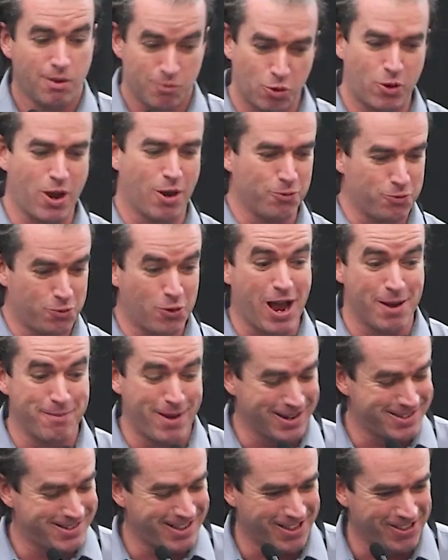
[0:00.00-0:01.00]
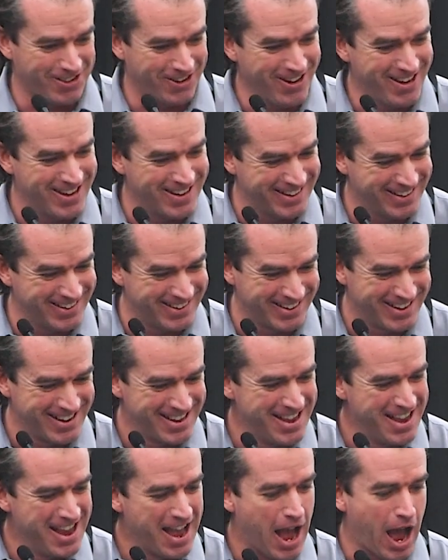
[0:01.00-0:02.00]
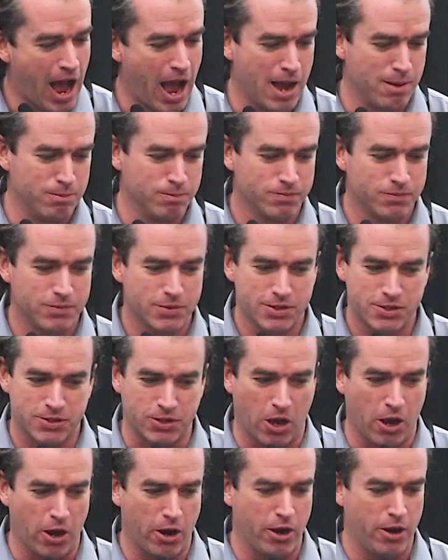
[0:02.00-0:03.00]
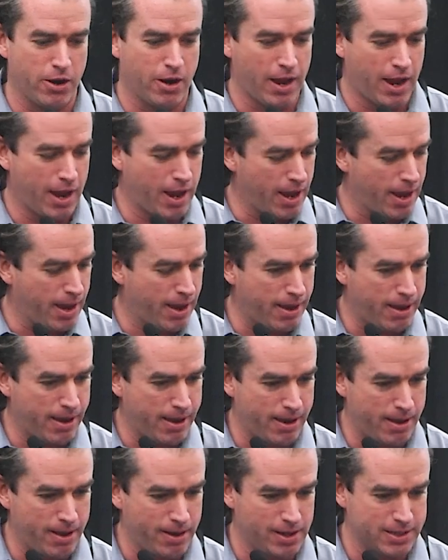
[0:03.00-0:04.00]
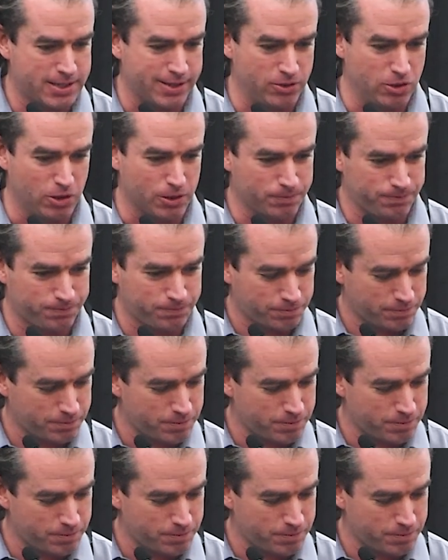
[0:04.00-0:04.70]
We'll come back to that though. So let's have a look.